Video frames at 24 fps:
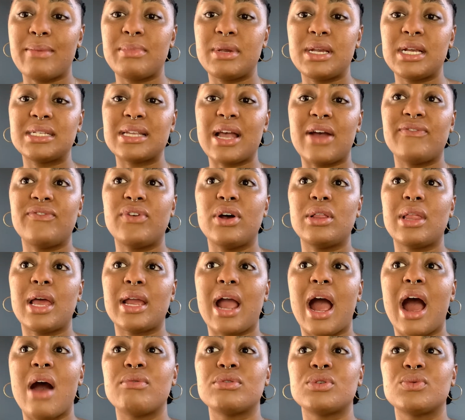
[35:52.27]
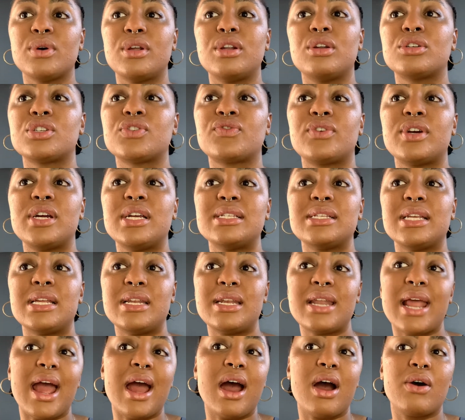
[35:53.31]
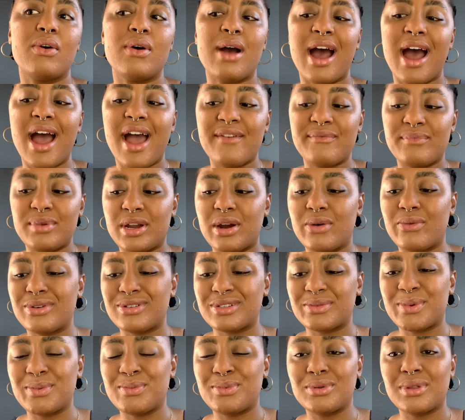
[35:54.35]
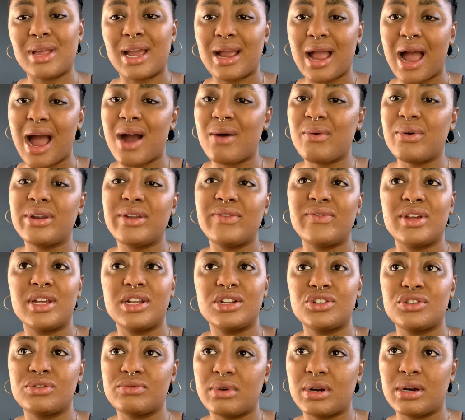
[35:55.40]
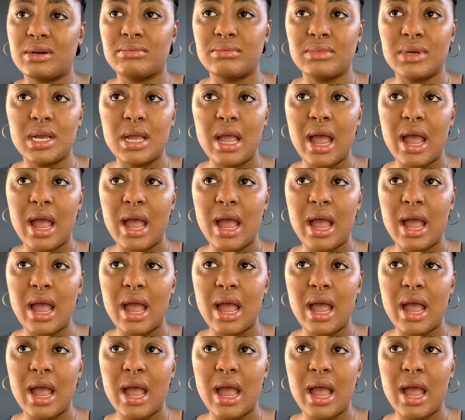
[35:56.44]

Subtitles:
because I felt like I was one of those friends, and now I have become one of those people like, I won't even hit you up.